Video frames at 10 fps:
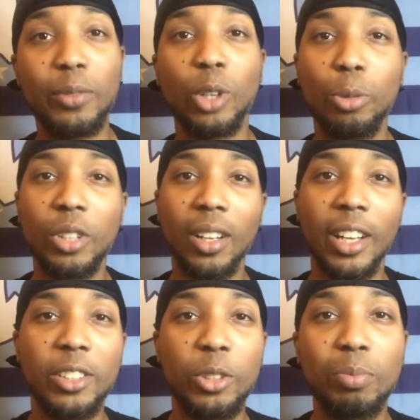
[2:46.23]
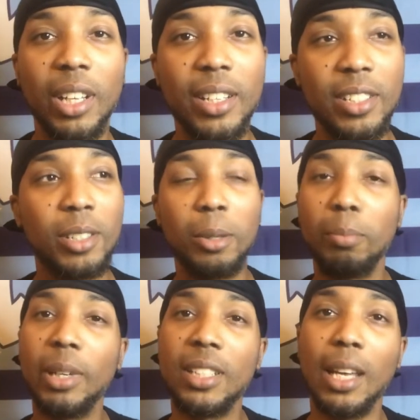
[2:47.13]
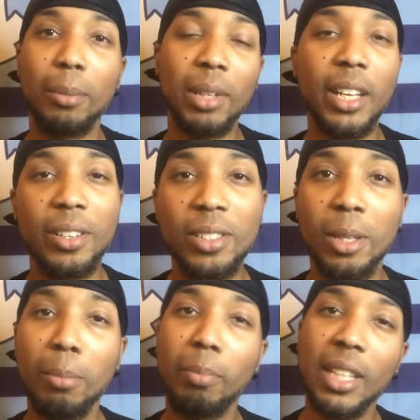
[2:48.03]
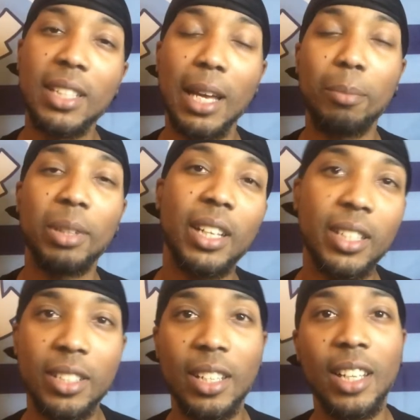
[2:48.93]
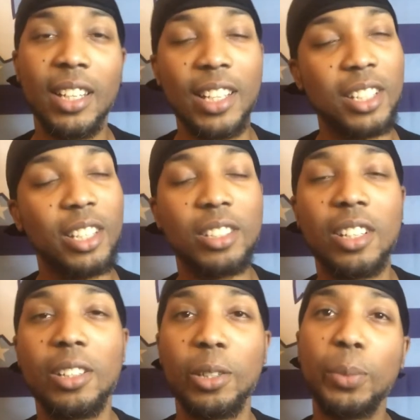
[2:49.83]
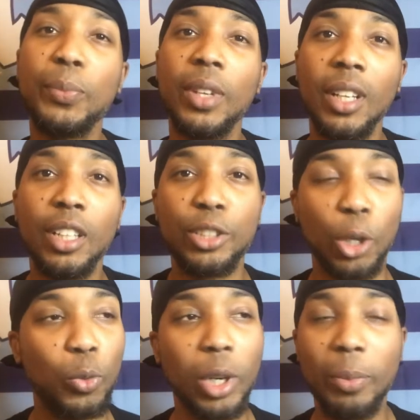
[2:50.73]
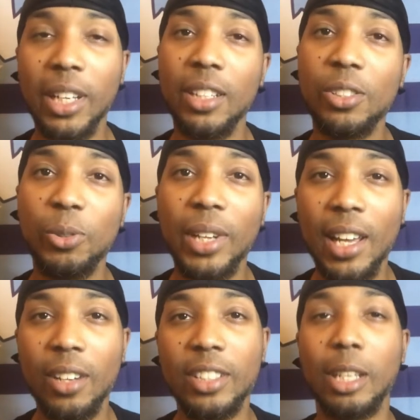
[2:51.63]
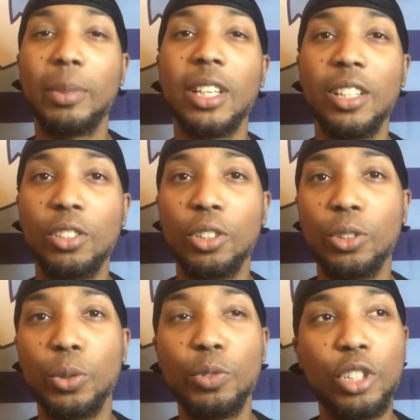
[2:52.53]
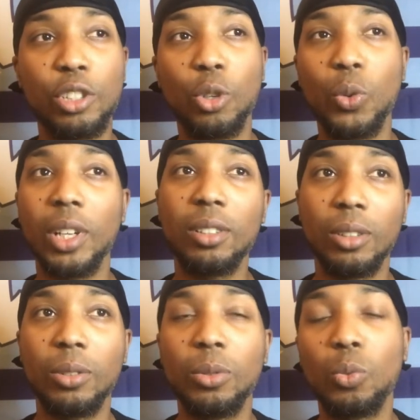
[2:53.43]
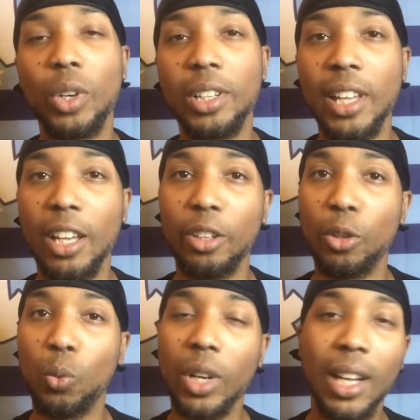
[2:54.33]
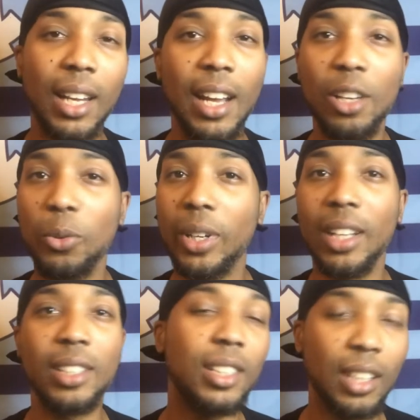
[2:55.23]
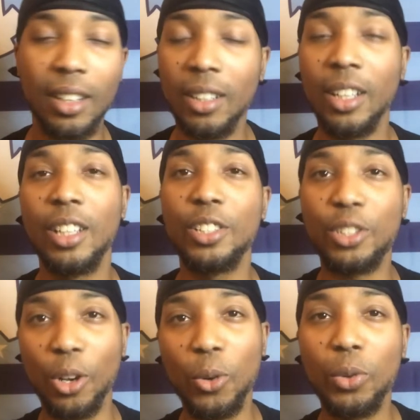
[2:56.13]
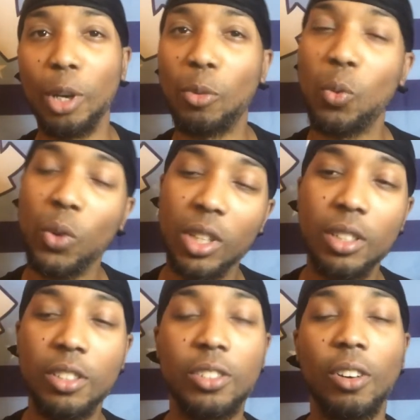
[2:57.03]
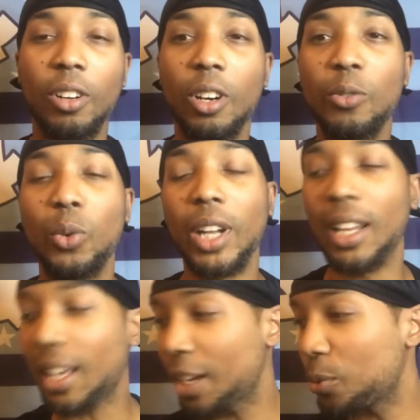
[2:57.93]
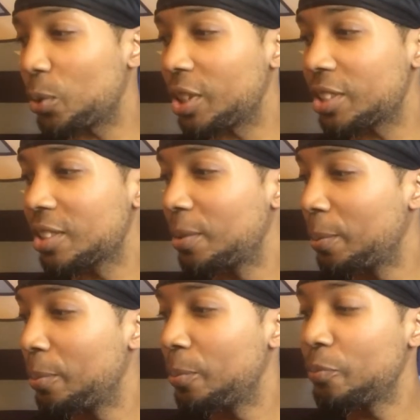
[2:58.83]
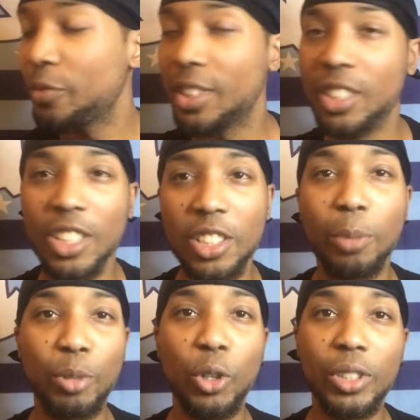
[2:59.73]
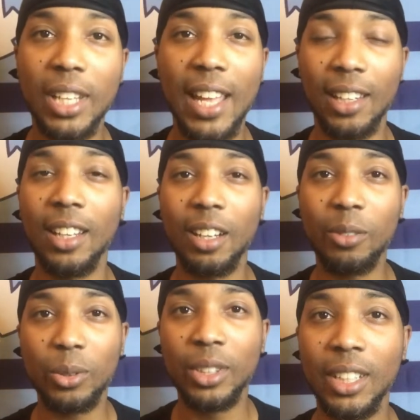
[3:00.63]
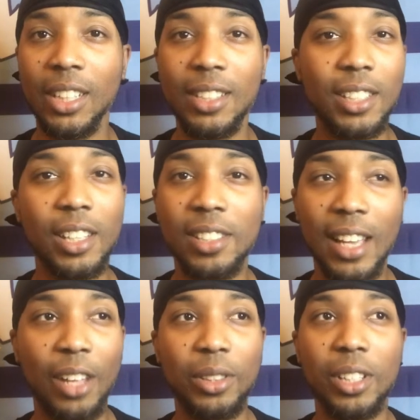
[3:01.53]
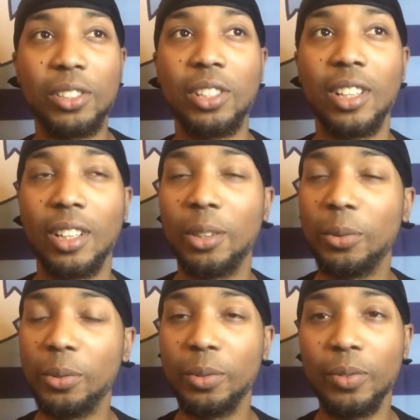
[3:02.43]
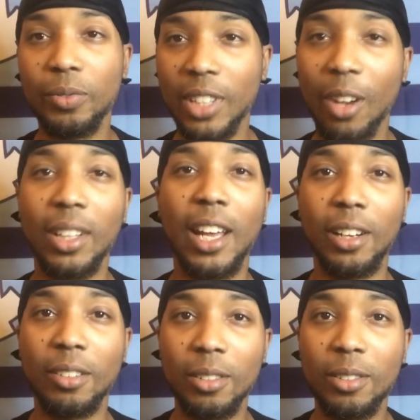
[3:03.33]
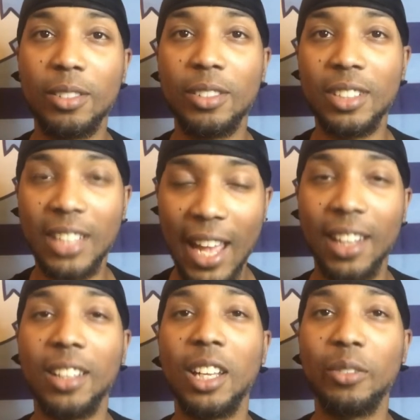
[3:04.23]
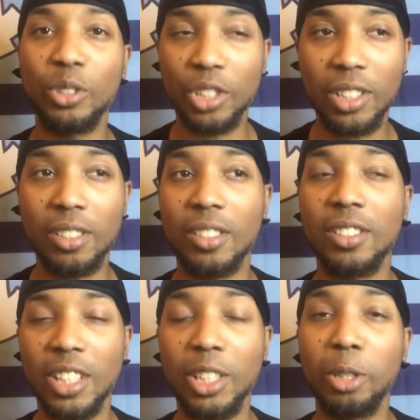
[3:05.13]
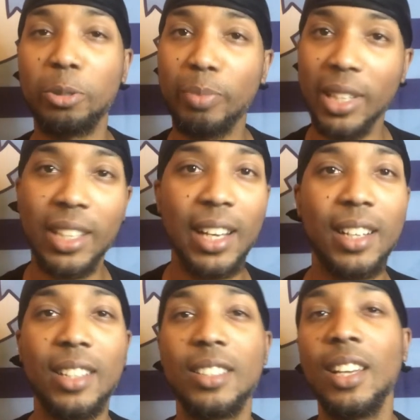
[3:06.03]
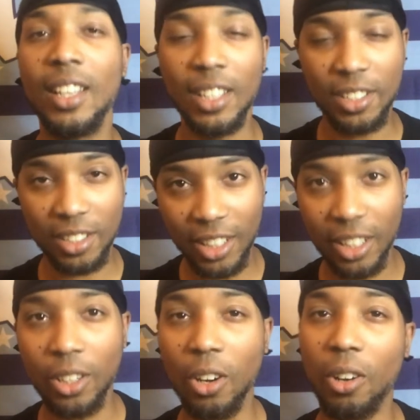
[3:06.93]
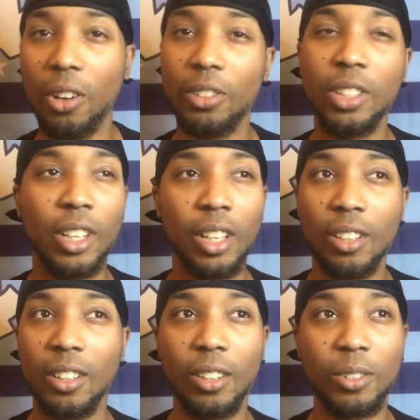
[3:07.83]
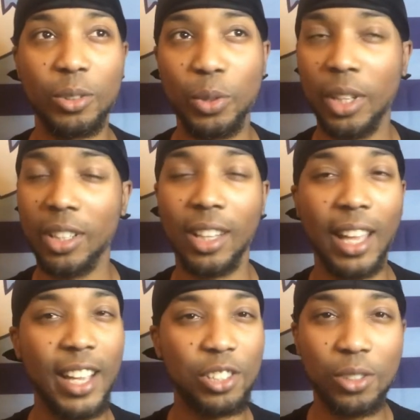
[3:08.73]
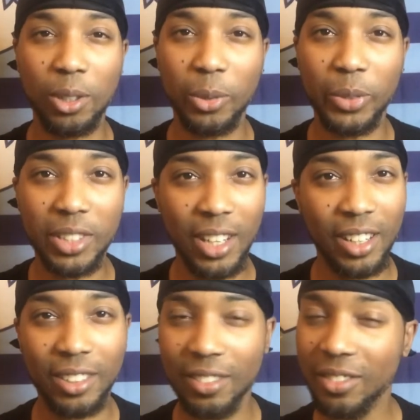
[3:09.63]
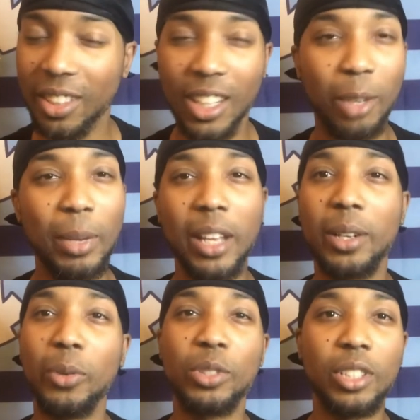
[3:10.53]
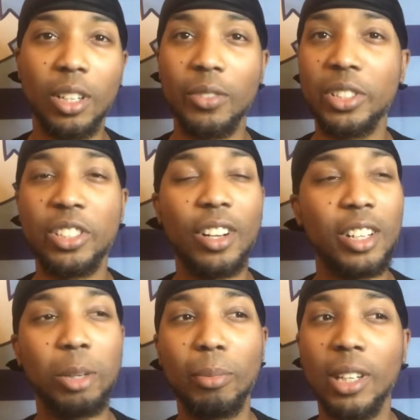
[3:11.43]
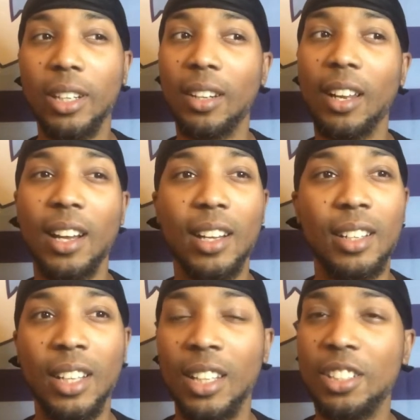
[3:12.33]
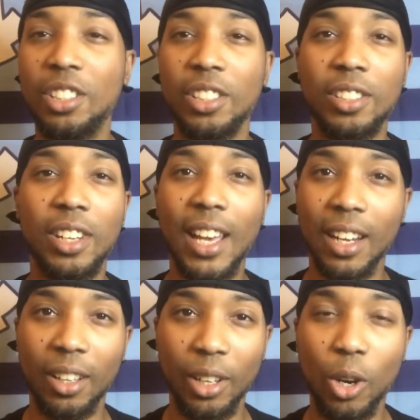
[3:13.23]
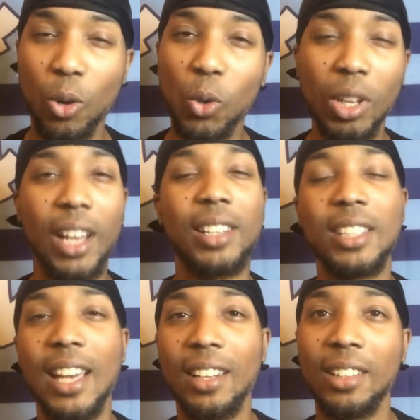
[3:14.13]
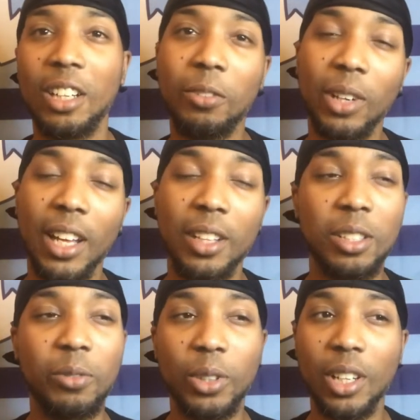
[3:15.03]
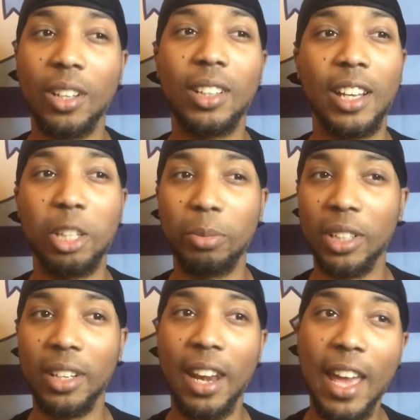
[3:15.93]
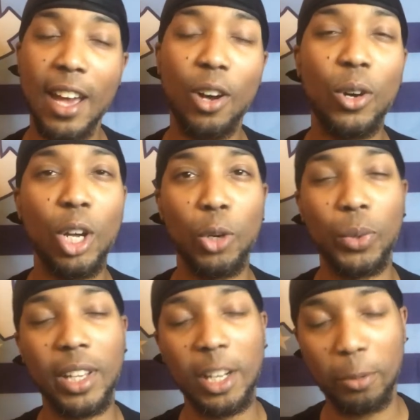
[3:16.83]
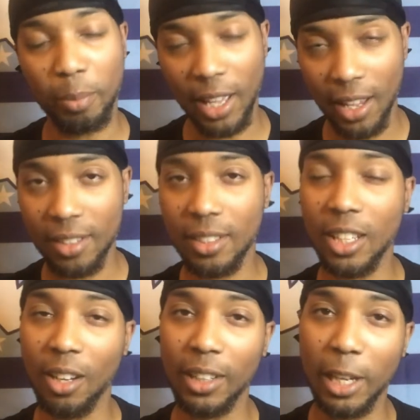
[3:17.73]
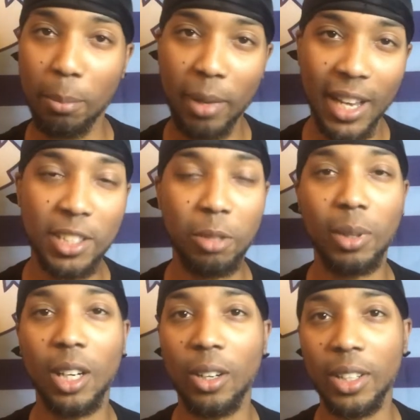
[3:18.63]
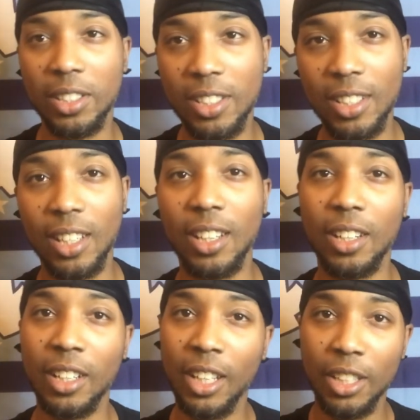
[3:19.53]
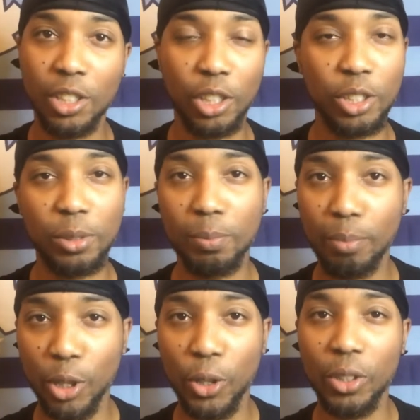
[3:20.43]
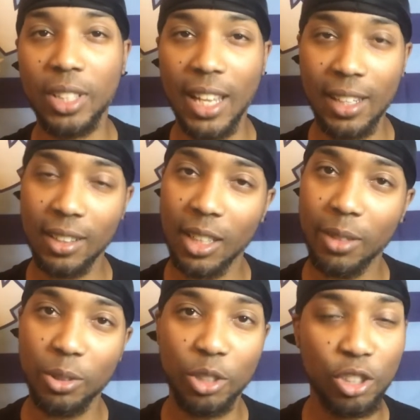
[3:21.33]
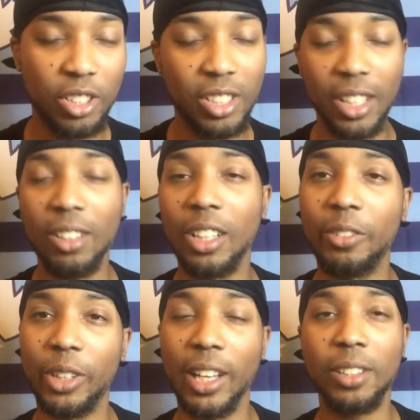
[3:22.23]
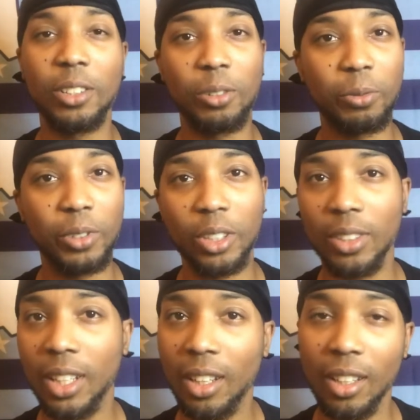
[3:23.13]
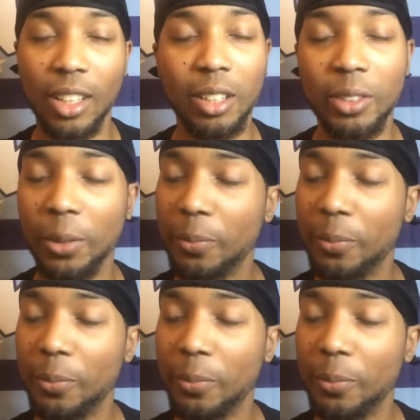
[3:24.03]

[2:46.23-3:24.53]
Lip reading: Hope y'all like those plays. Big time players, big time plays. That's how it's done. So what I'm gonna get into now is I'm gonna get into just a quick little rundown of the what I like and what I didn't like. So number 1, to start off, what I like was just the pure talent level. Just out there seeing Carolina talent level, just to see those big guys, see the guards. You know, last year was kind of, it was tough, stuck in the mud a lot, just not a whole lot of talent level out there for Carolina. But now we're getting it back to Carolina basketball and seeing just pure talent level, just skill level out there on the field. Love it.